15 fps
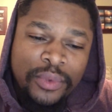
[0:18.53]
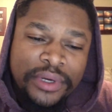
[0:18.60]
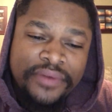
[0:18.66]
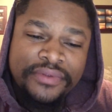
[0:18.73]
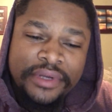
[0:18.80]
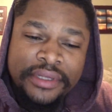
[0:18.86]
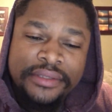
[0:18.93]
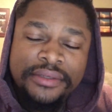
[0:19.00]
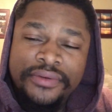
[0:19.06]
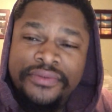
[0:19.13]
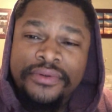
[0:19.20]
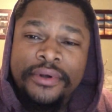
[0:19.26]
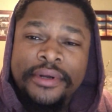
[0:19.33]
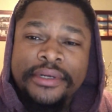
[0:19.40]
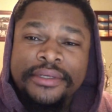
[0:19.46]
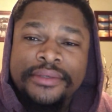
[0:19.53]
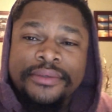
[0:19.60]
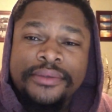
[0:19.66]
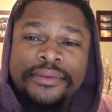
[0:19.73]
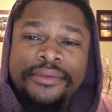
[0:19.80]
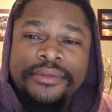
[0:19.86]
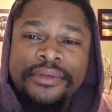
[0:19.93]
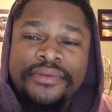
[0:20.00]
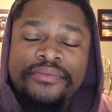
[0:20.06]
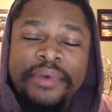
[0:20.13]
what I've done so far to sort of